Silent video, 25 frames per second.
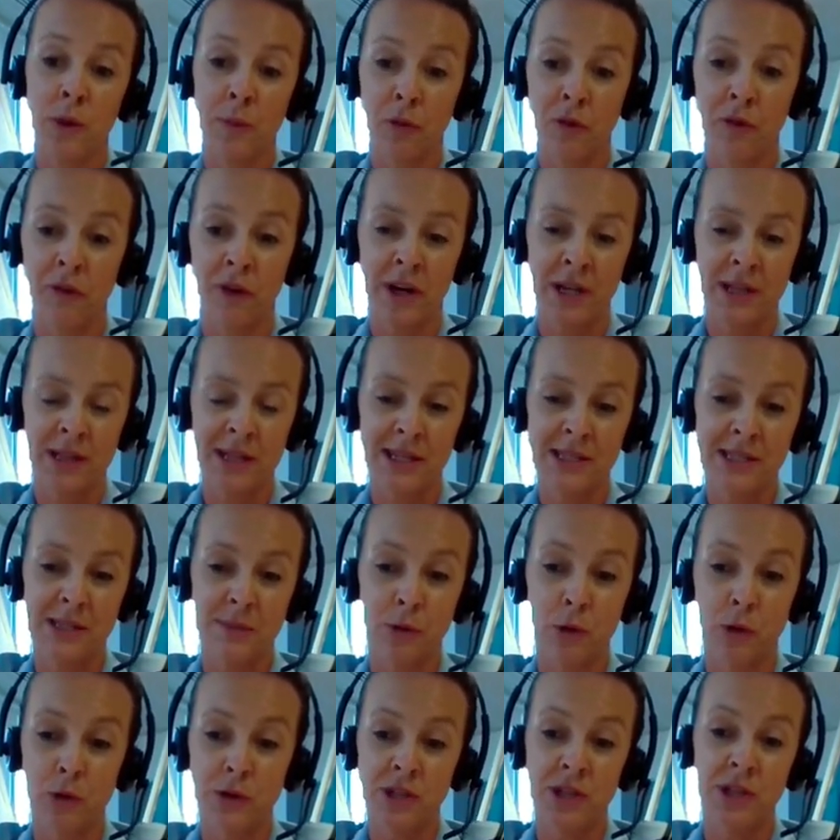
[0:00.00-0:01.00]
we're providing that
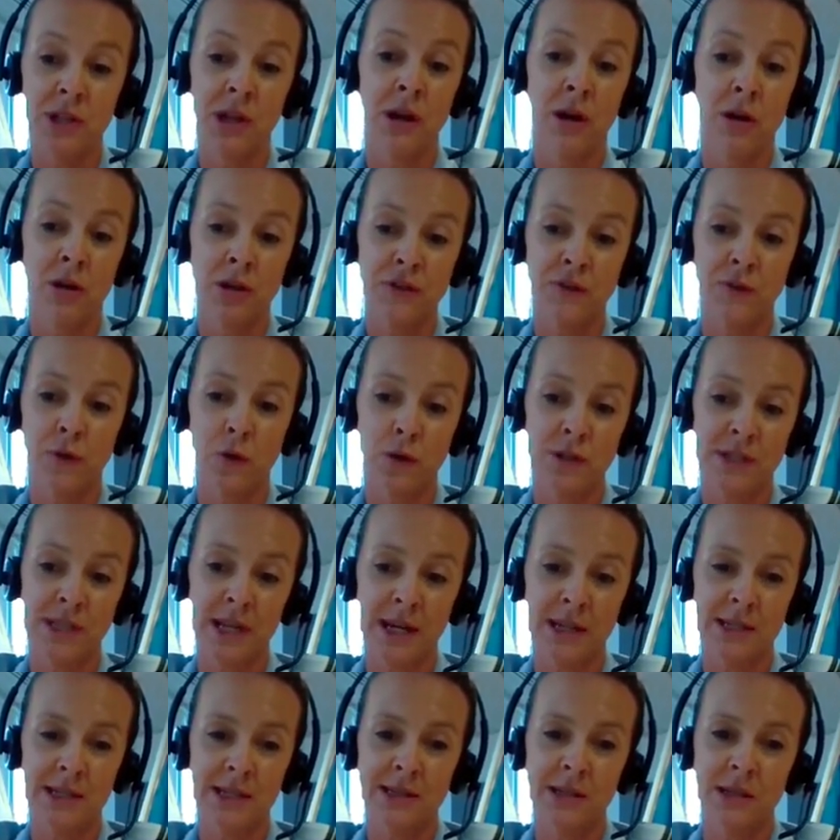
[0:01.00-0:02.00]
support to the large
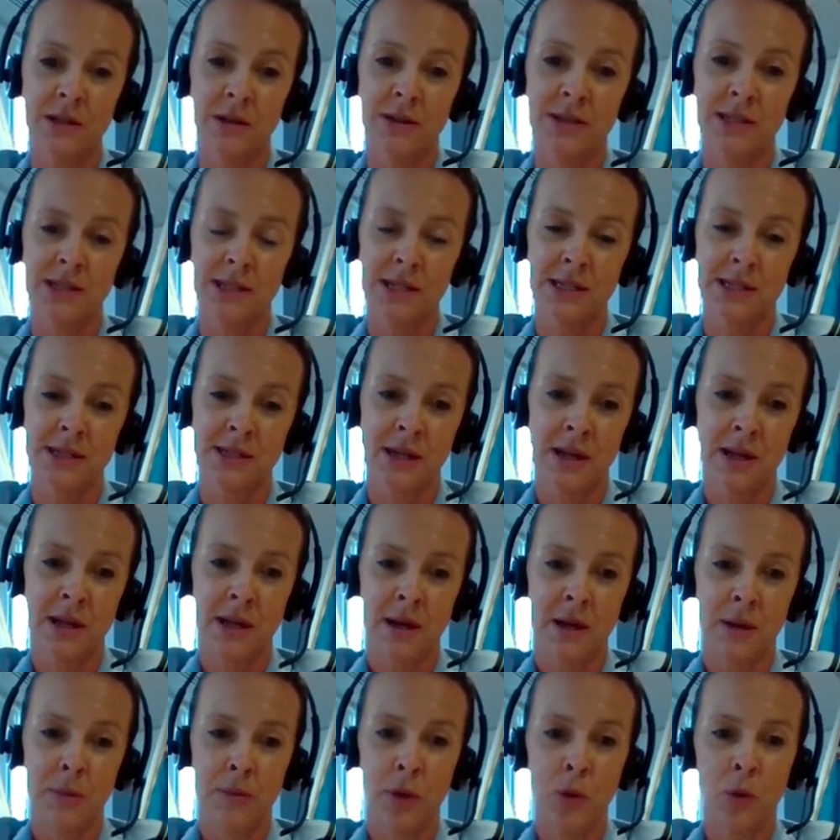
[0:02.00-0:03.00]
force exercises,
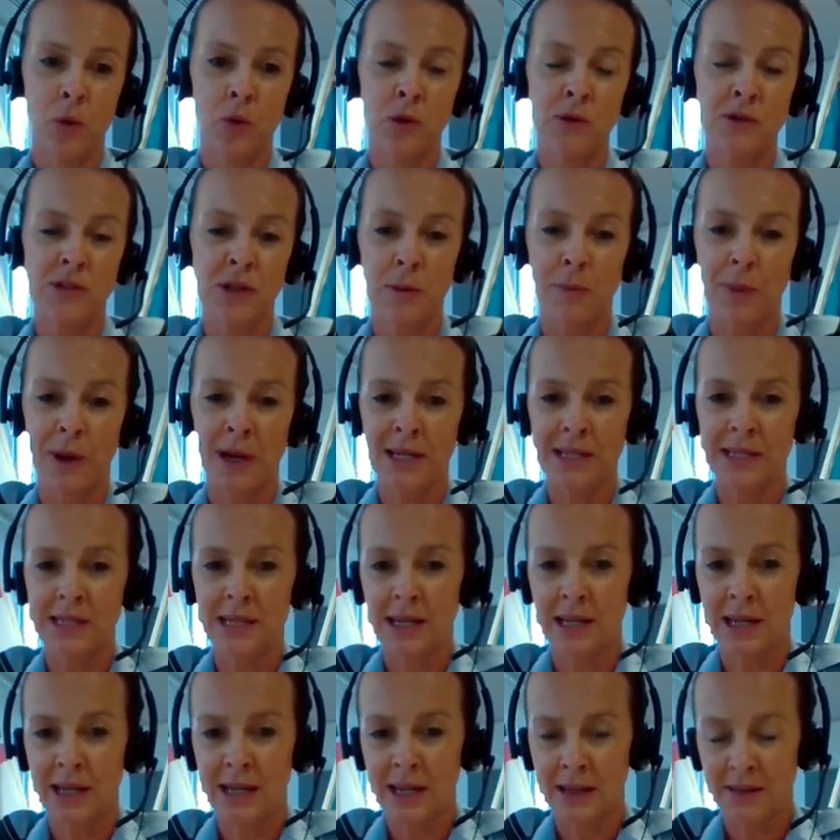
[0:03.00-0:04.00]
but we're also
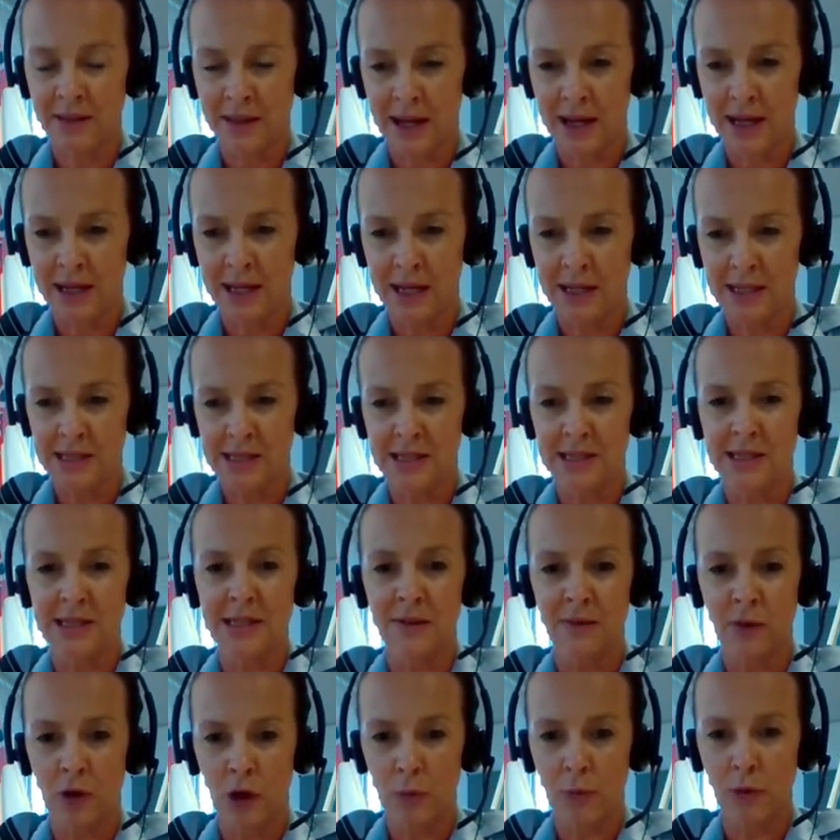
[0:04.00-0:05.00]
balancing that against the
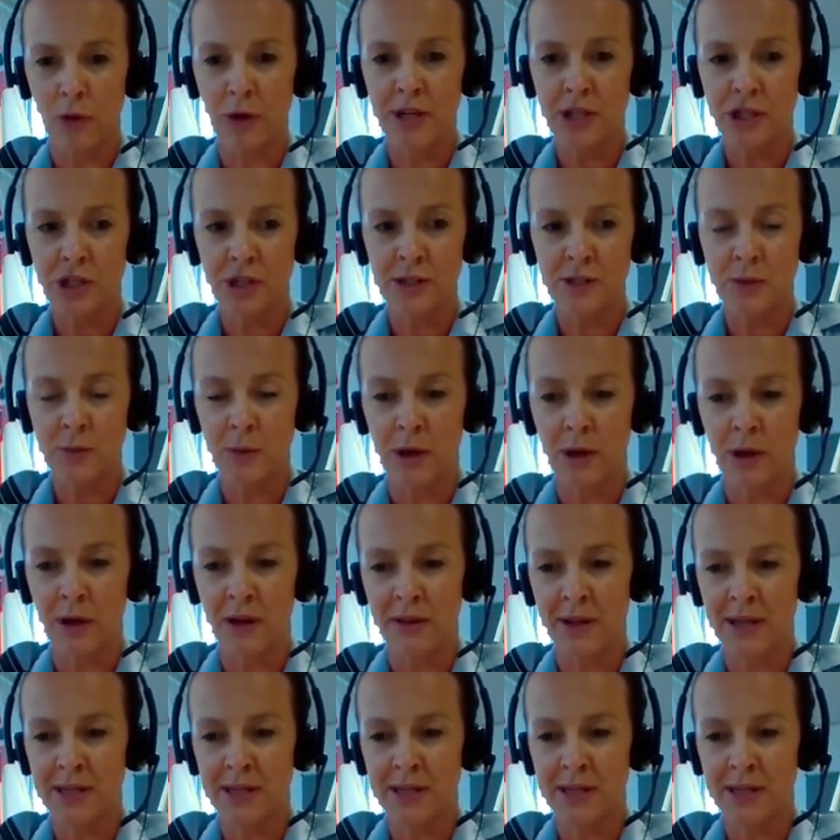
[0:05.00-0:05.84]
civil operation as well.